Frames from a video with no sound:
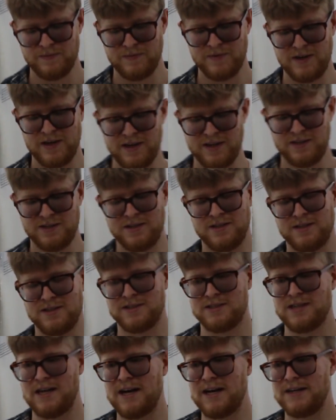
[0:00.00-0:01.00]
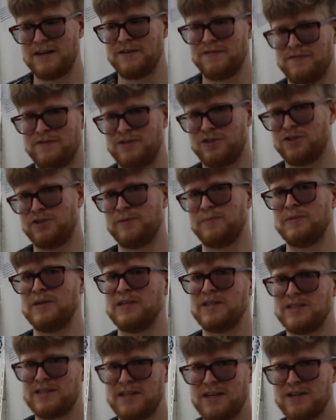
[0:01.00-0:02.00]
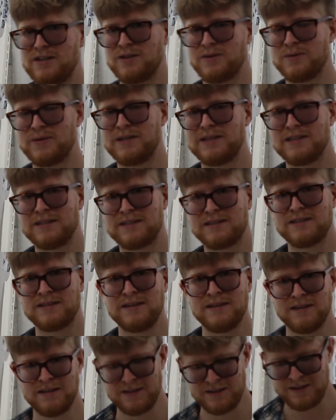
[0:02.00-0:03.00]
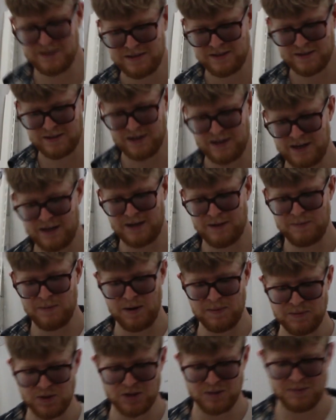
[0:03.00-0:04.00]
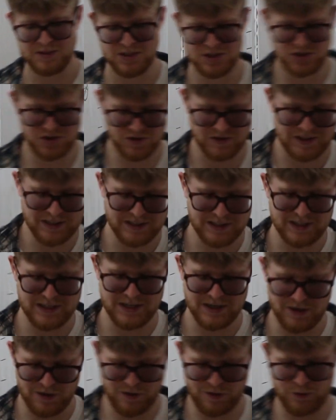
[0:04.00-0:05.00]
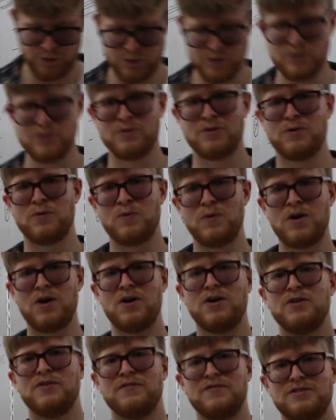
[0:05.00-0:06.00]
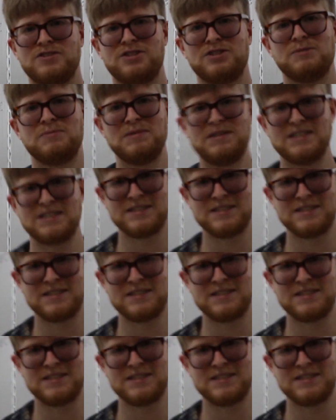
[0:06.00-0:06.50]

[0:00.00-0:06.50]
it to the side of the shipping container with. I'm going to be drilling through the wall of the shipping